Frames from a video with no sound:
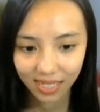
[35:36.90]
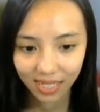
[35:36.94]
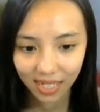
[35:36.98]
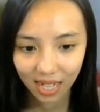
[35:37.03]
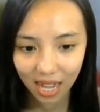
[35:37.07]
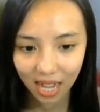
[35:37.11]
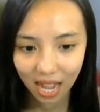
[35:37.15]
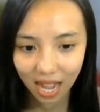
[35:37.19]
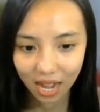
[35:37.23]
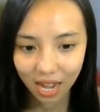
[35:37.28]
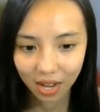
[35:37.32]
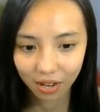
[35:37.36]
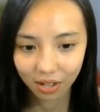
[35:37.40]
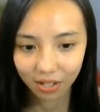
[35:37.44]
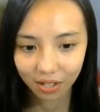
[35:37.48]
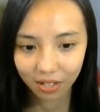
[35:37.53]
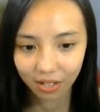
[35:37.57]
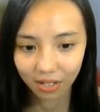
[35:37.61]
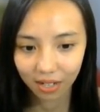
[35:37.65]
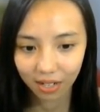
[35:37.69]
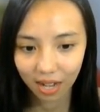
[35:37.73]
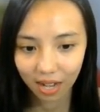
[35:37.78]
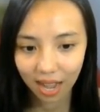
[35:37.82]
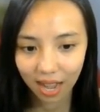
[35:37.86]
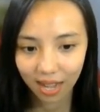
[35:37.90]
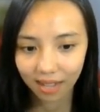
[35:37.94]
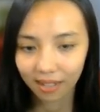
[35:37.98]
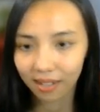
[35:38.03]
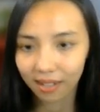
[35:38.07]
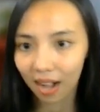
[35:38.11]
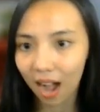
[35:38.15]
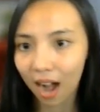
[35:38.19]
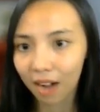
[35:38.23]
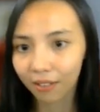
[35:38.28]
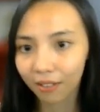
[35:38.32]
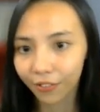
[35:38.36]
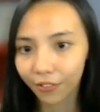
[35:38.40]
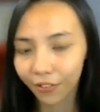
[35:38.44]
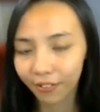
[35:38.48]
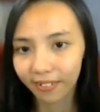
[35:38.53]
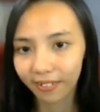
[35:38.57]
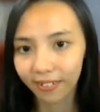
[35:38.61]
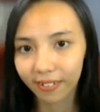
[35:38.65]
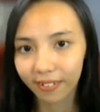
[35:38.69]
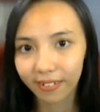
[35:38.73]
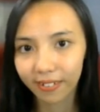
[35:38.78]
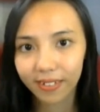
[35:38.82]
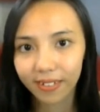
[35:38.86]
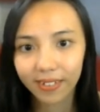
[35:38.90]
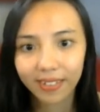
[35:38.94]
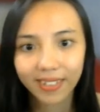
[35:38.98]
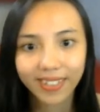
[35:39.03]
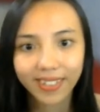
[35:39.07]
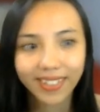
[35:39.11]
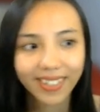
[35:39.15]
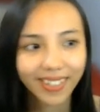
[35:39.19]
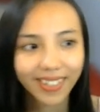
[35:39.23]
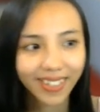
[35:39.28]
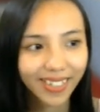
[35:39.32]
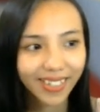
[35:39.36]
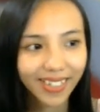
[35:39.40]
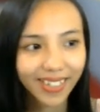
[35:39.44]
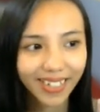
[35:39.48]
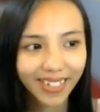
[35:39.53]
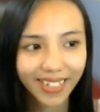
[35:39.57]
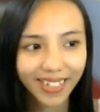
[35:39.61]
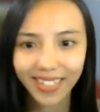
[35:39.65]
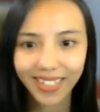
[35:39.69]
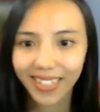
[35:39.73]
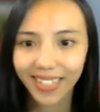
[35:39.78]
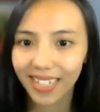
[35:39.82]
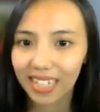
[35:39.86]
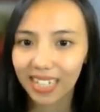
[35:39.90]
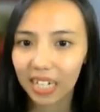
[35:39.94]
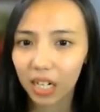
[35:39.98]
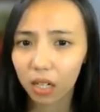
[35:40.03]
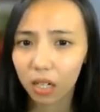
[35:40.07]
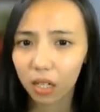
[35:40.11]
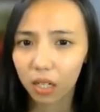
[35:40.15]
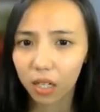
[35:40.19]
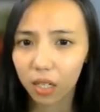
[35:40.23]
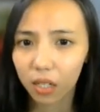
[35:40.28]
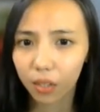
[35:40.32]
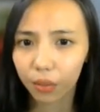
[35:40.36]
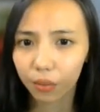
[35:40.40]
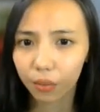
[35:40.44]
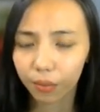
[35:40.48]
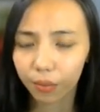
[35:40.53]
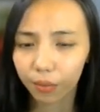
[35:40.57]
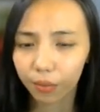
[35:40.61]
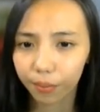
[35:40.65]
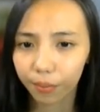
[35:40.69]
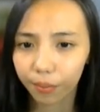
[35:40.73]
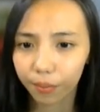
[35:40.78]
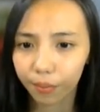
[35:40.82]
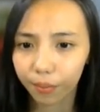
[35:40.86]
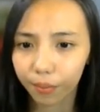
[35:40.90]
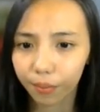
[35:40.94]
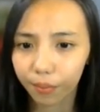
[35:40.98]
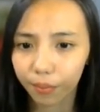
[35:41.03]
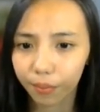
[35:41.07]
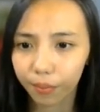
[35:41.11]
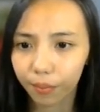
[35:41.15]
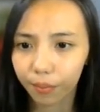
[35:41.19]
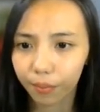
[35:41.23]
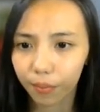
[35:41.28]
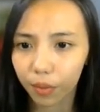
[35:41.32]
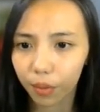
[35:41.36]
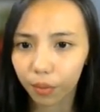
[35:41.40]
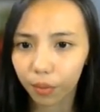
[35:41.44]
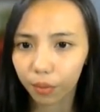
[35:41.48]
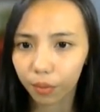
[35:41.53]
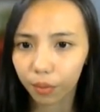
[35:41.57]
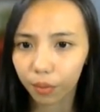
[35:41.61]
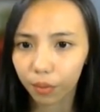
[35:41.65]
Ayo, high ground. So let's see. Oh, a bit too fast.